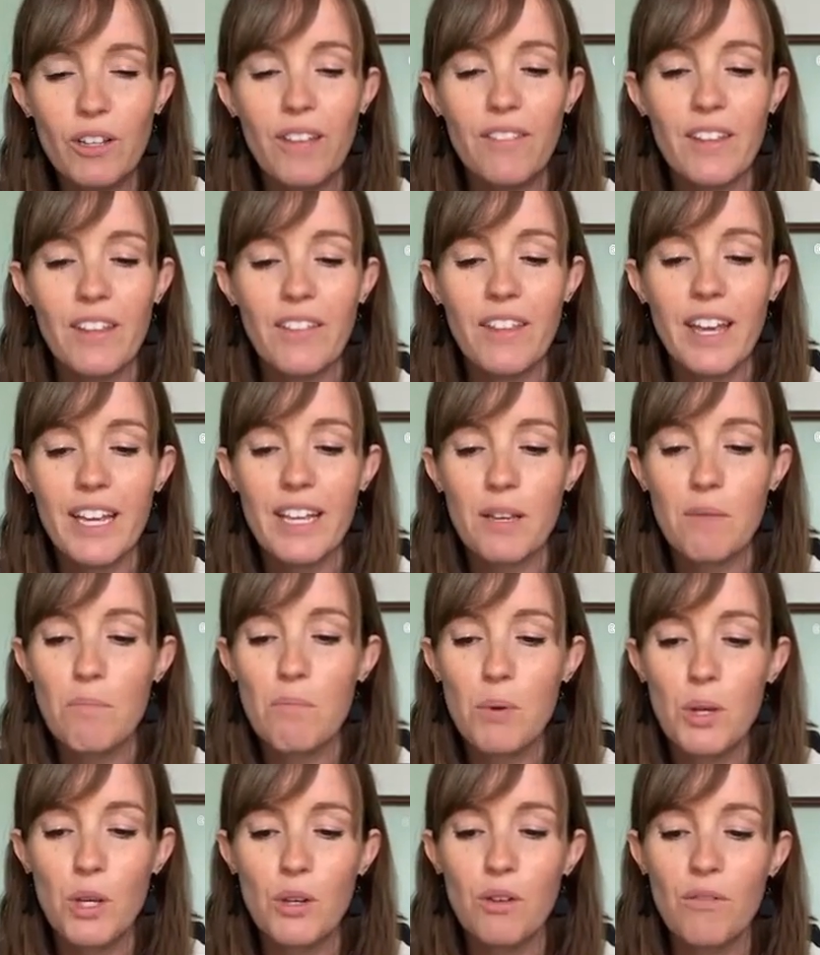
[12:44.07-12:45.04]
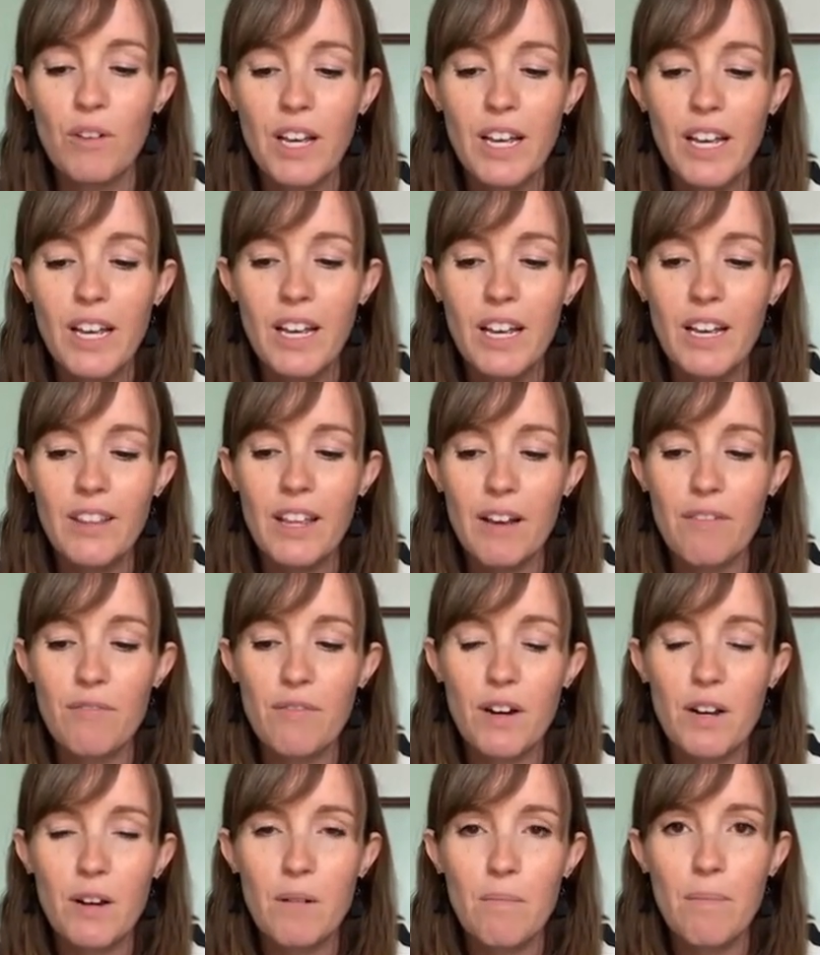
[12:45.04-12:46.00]
and that they can move their
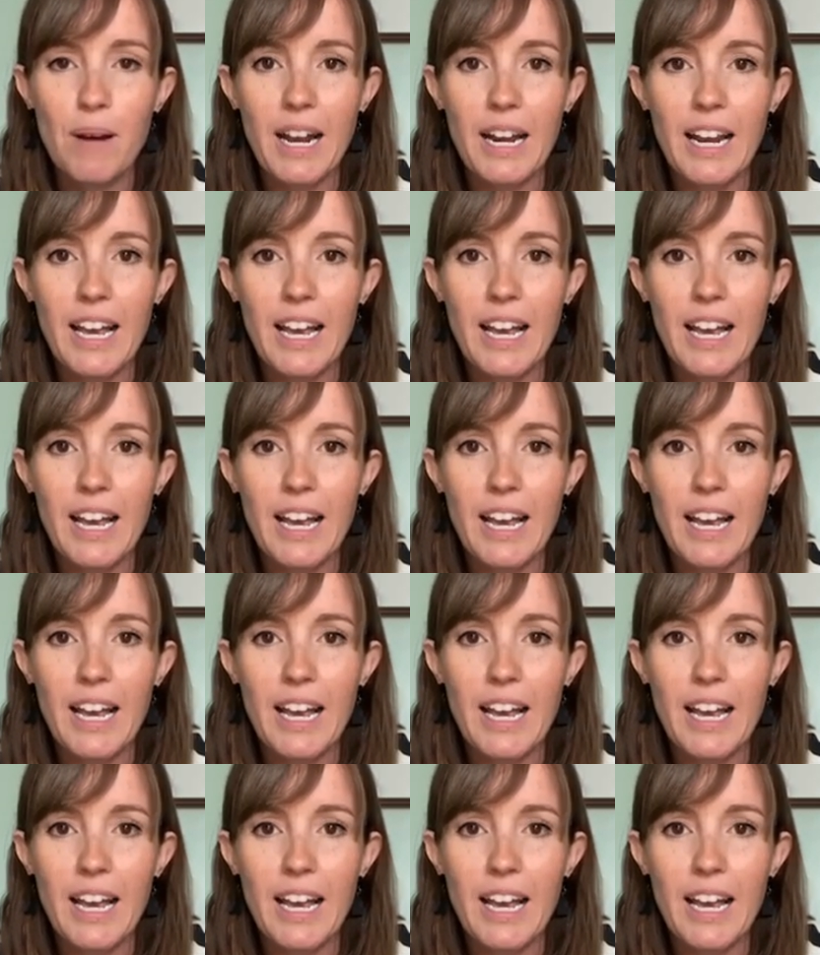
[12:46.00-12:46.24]
front and back